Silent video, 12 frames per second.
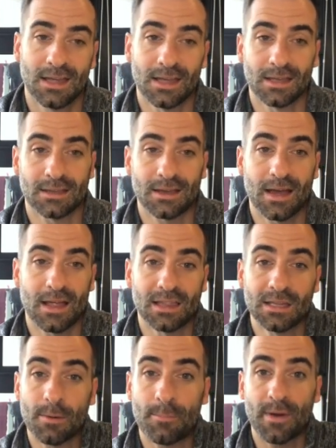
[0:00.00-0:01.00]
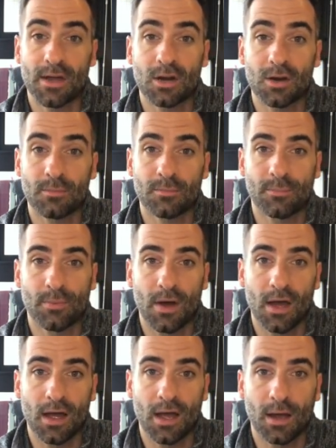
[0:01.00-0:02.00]
It got a little bit better,
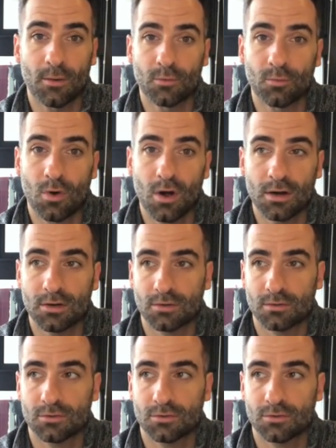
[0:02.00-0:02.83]
but I would walk